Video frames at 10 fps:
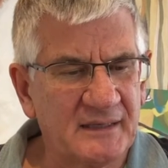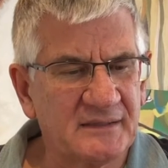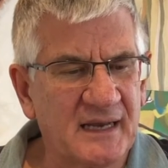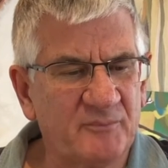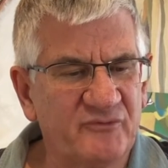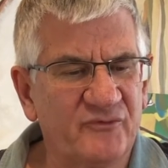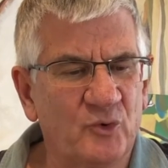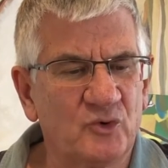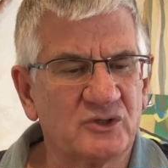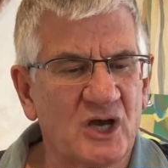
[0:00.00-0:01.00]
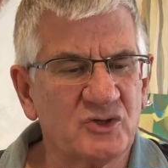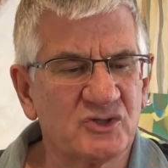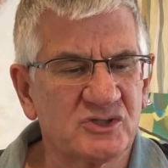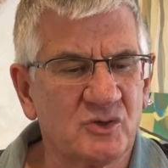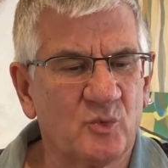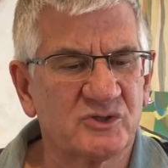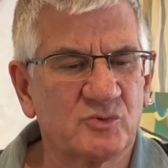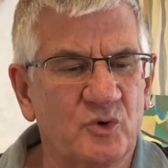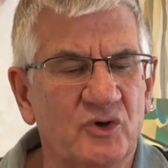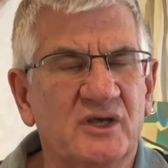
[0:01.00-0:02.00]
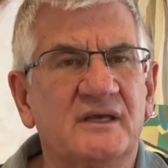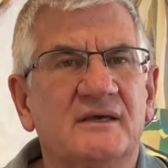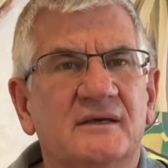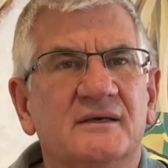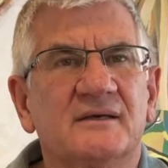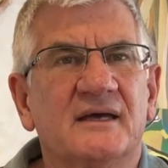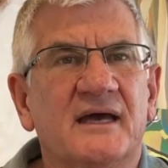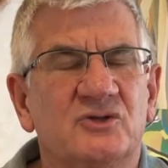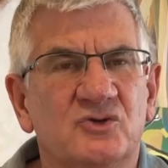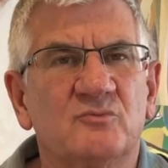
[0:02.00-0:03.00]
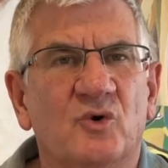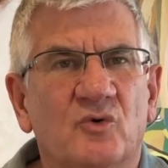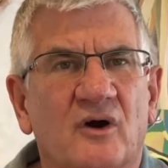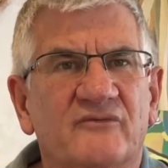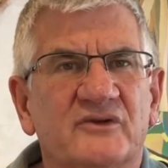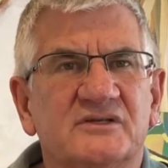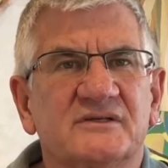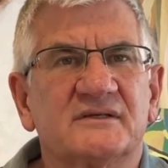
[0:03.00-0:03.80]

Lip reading: Number 4, notice what's working and do more of it.